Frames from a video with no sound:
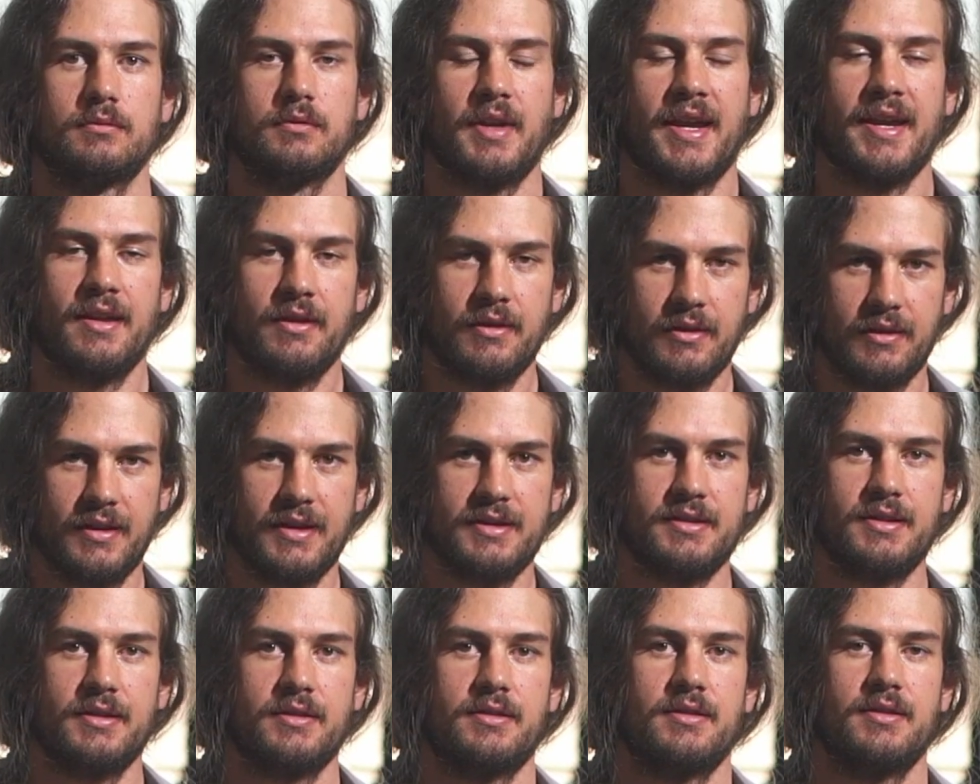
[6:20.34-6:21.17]
And
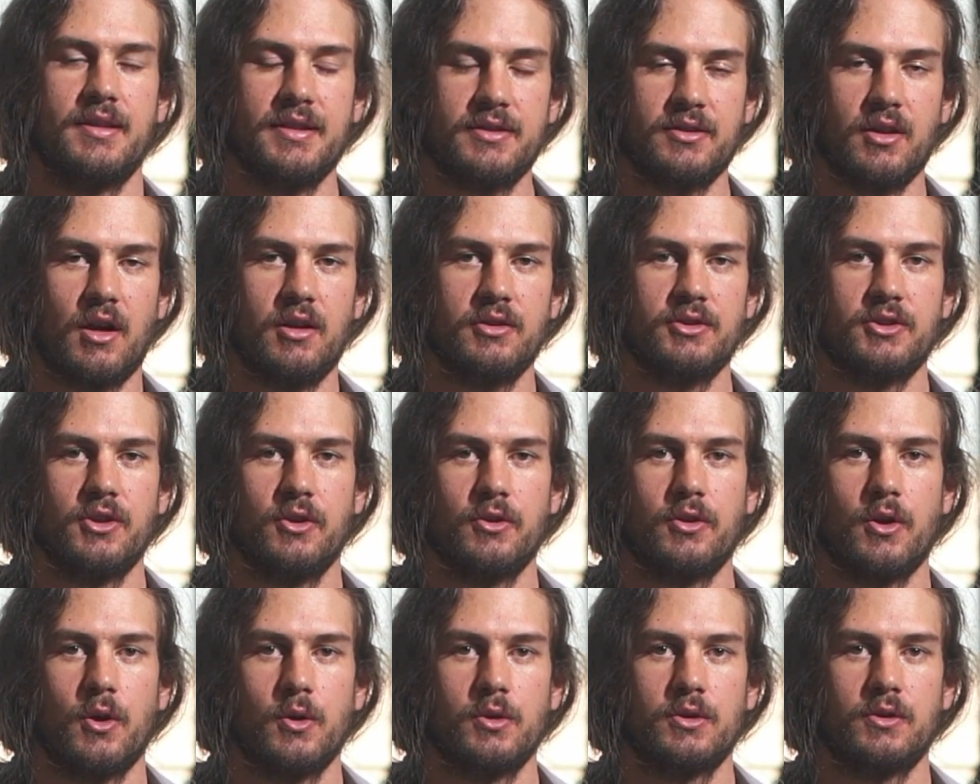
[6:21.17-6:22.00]
this
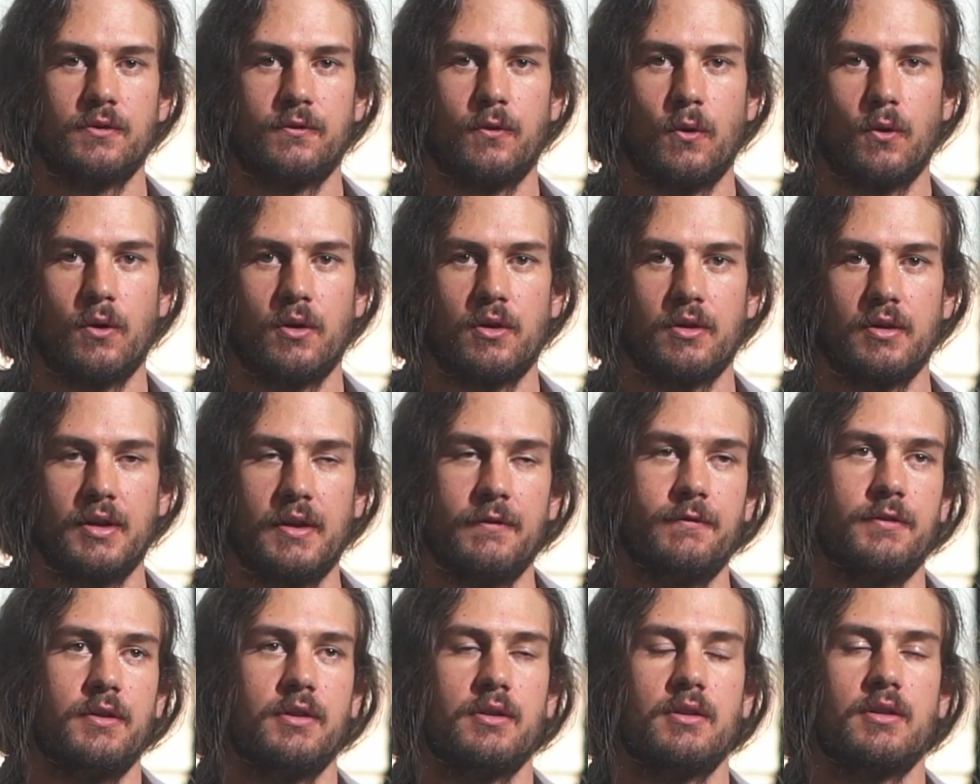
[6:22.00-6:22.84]
also goes for
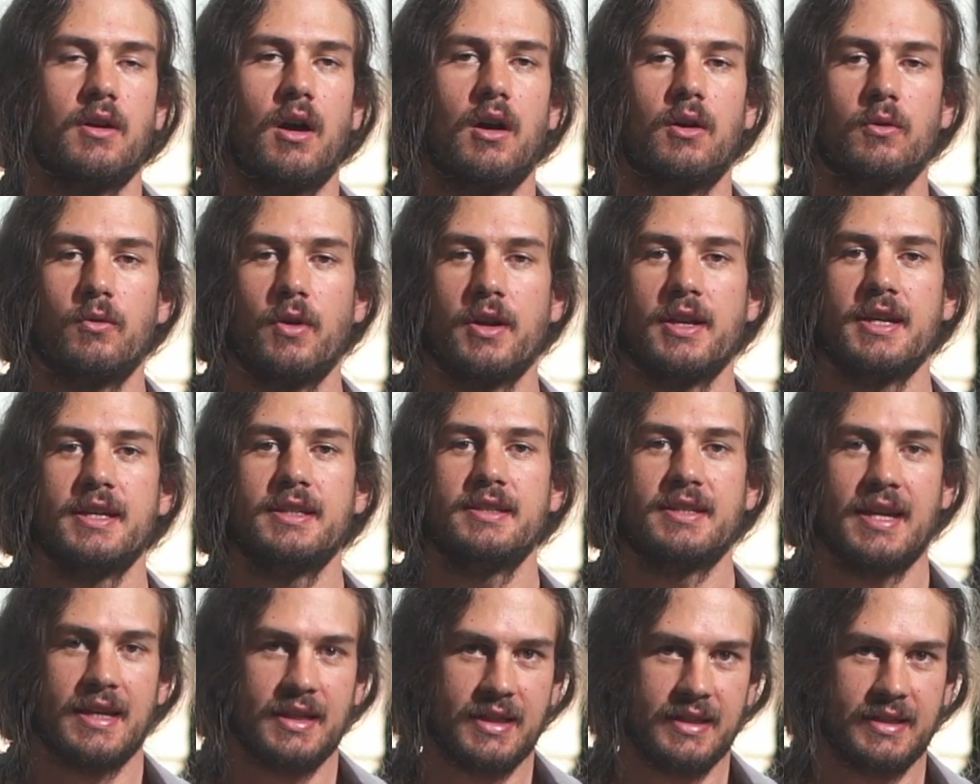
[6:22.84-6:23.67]
if you're already
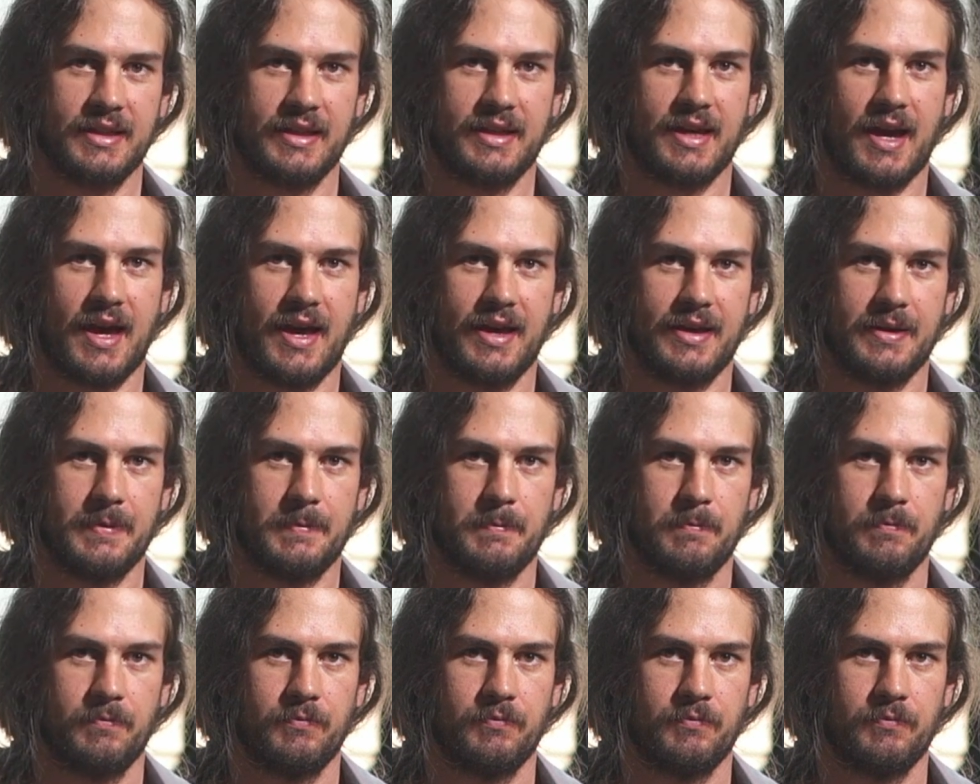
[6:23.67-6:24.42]
dating a guy.